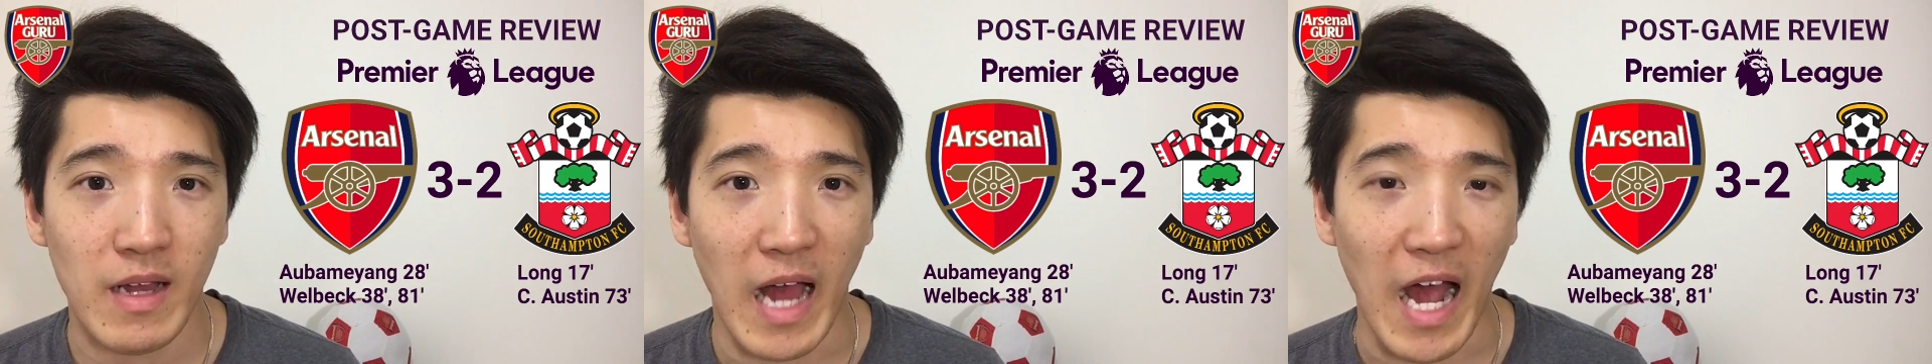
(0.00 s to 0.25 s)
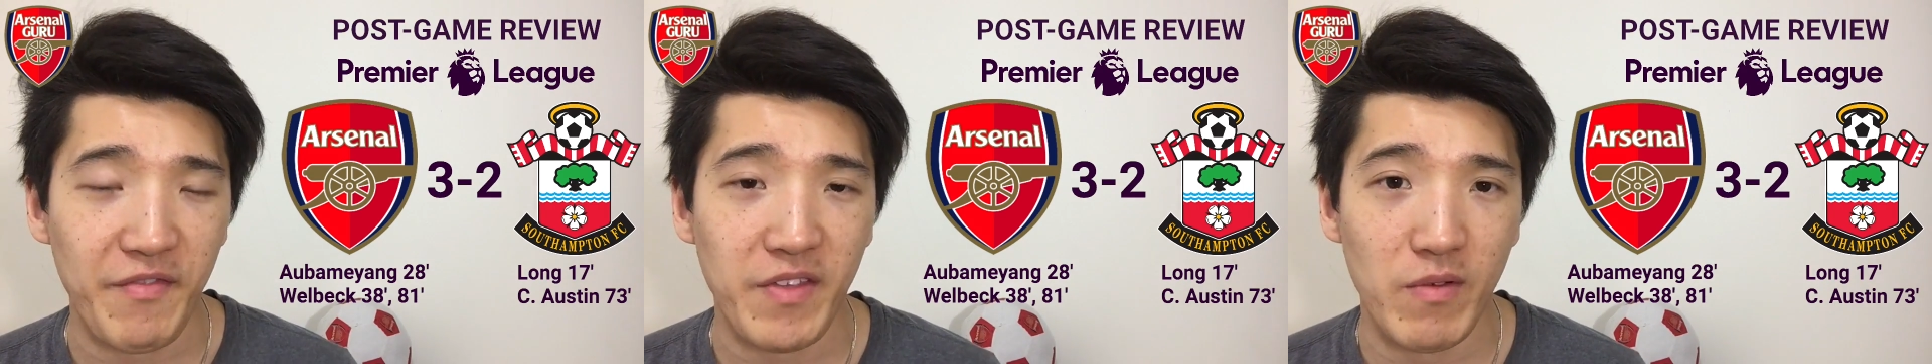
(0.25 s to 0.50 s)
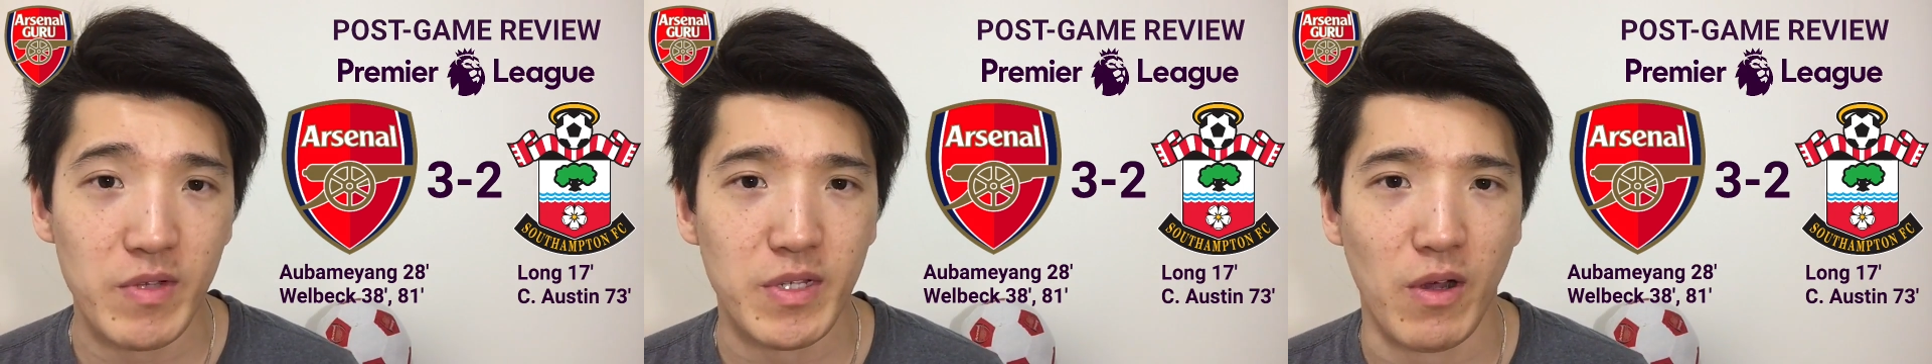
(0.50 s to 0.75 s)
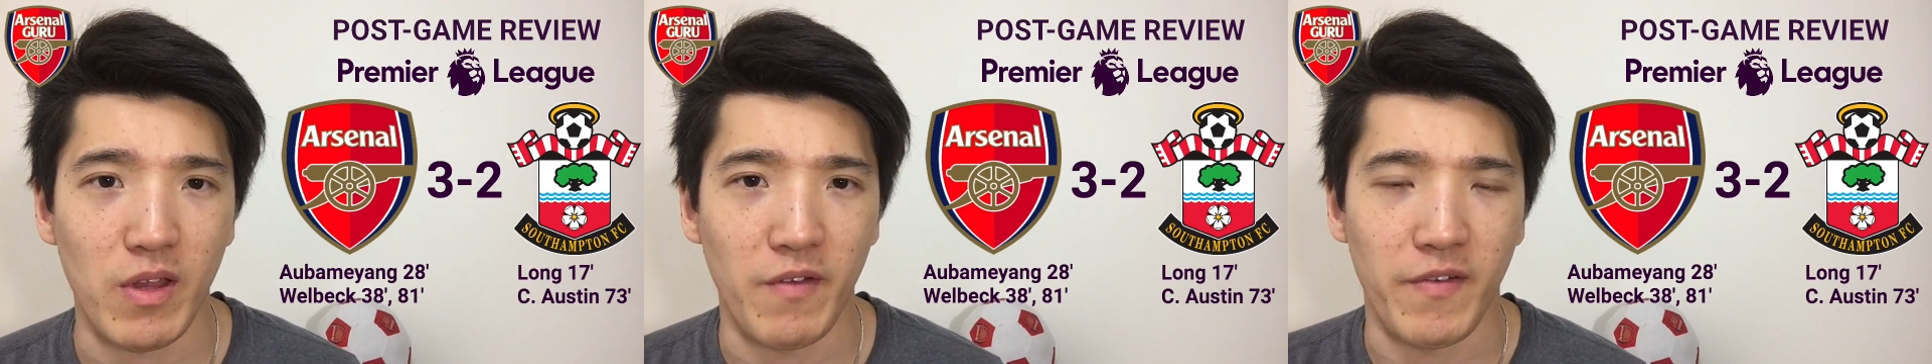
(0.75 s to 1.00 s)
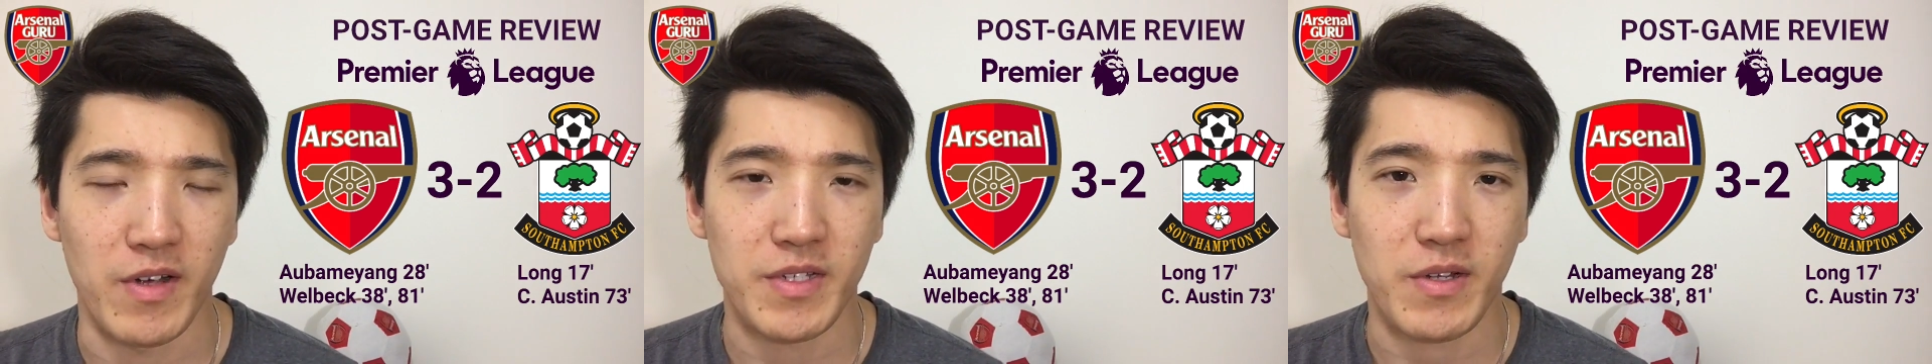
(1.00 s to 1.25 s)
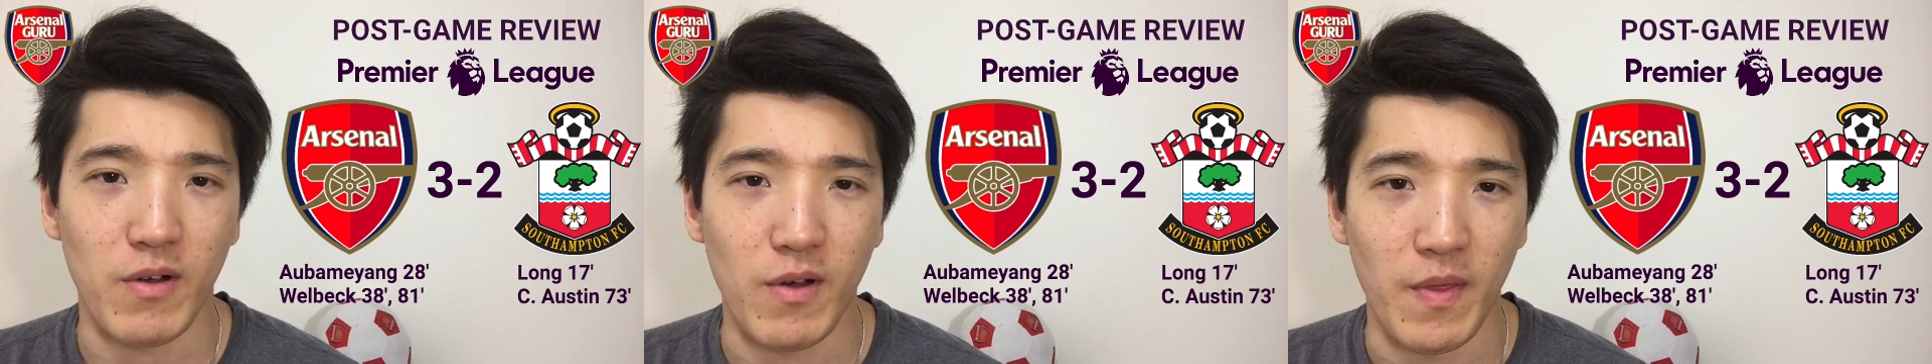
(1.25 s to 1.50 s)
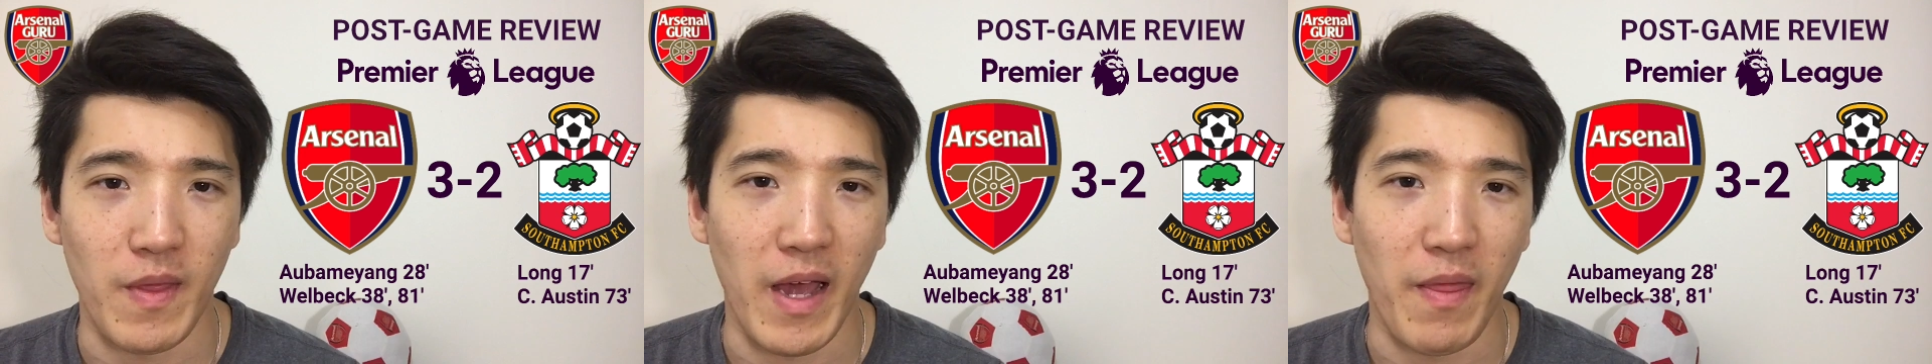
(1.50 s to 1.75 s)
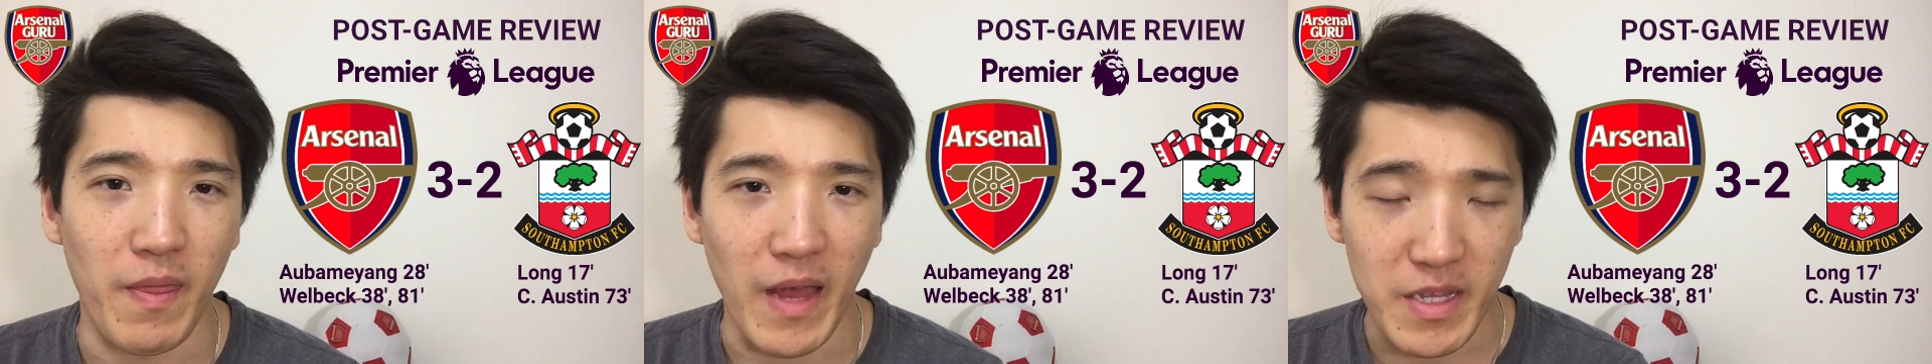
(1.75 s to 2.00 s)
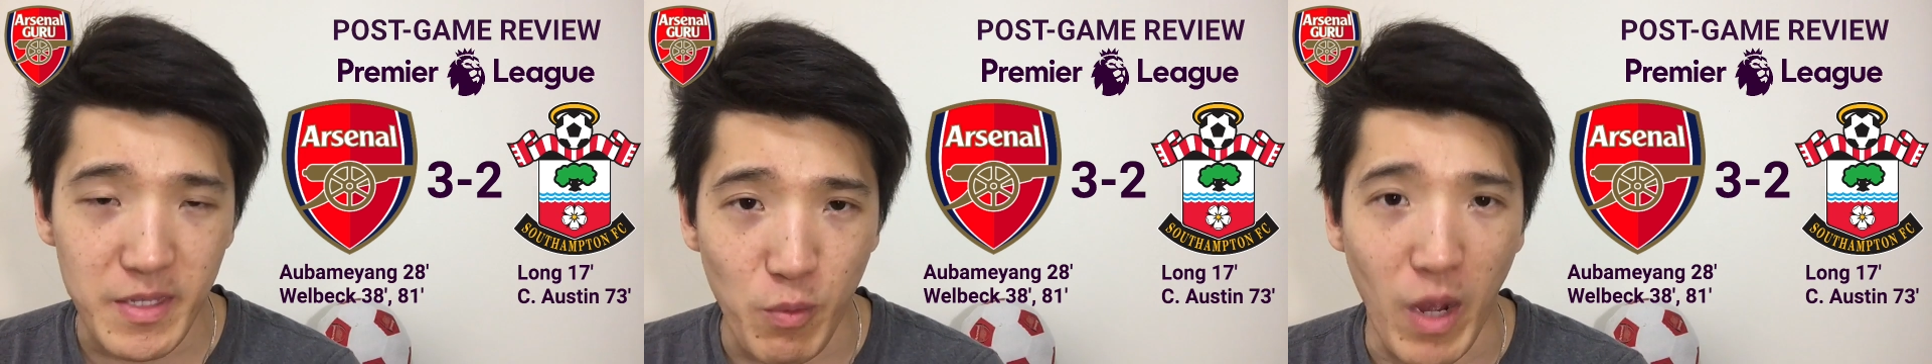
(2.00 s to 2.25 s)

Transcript: After we score the first goal, then that's